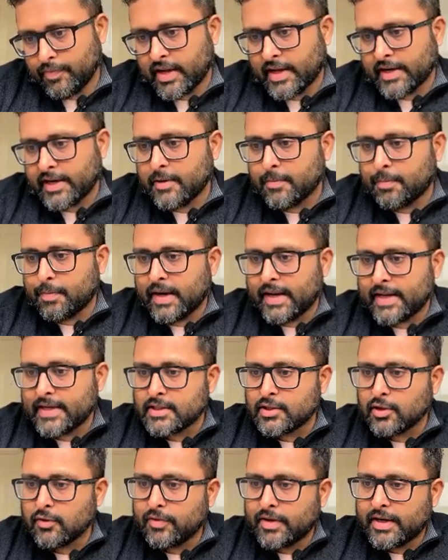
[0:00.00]
And in
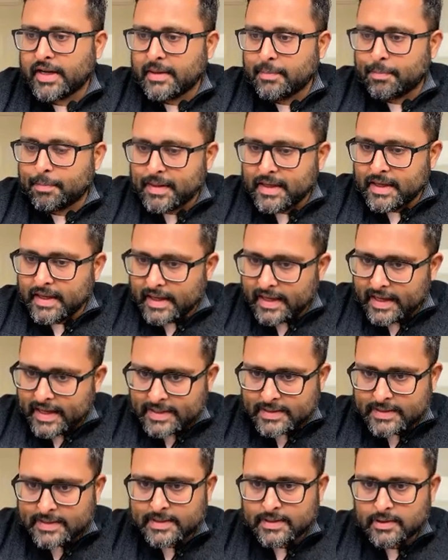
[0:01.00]
place of
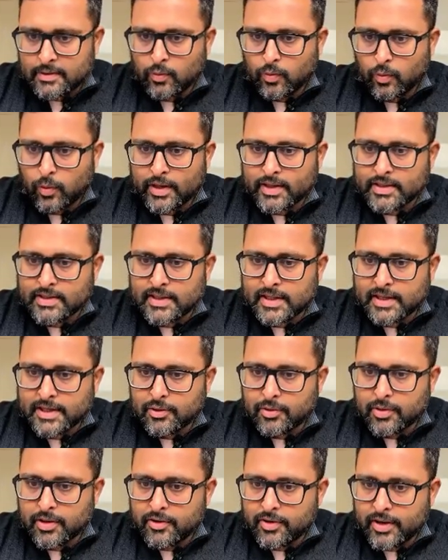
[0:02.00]
DPS, what is it that
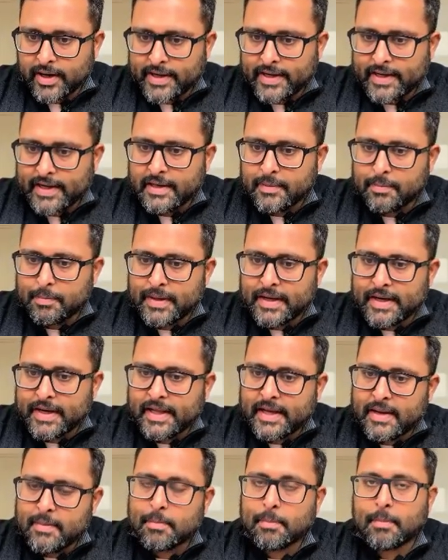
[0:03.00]
you can write?
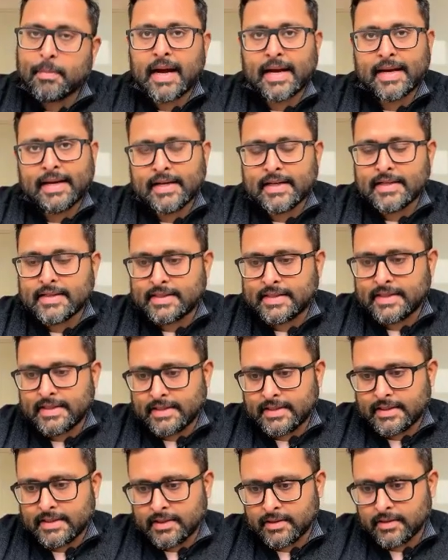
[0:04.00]
DPD minus
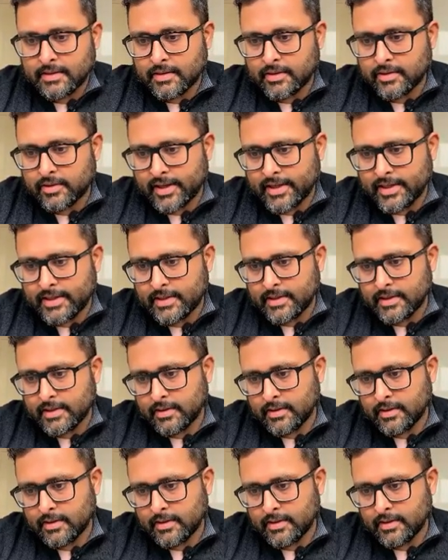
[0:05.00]
DT, right?